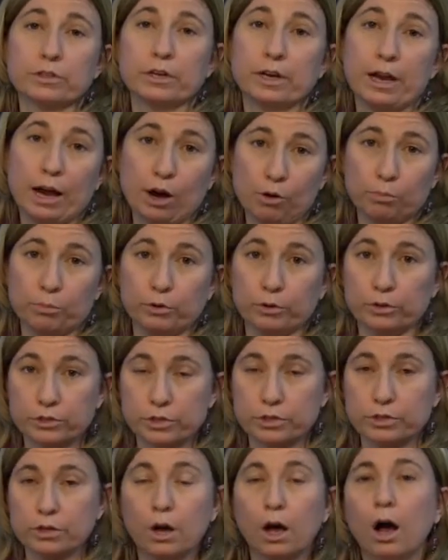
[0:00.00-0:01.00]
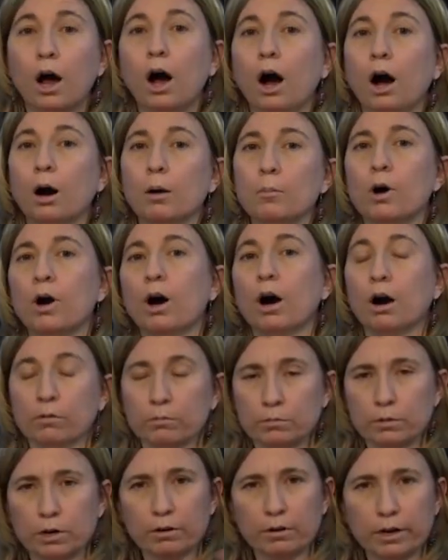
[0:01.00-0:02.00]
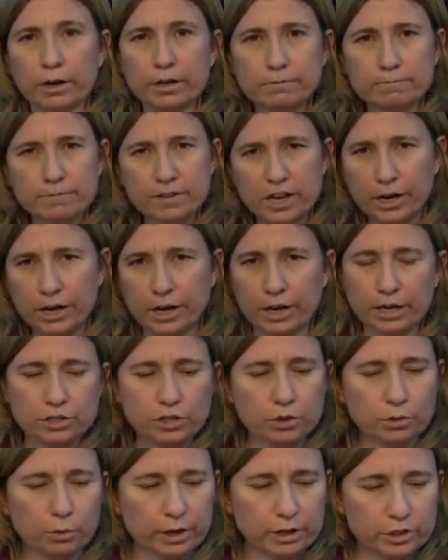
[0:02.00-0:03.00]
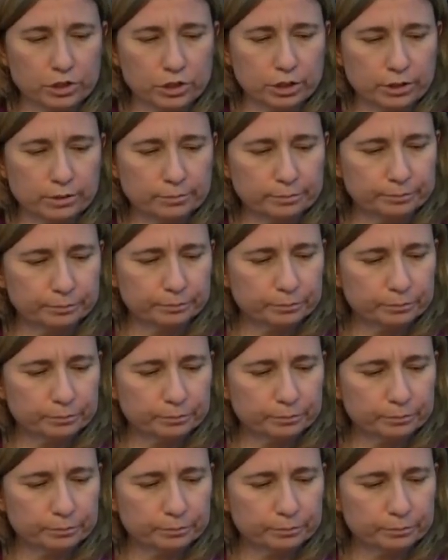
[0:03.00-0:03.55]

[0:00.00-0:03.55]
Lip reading: outputs. All right, next question.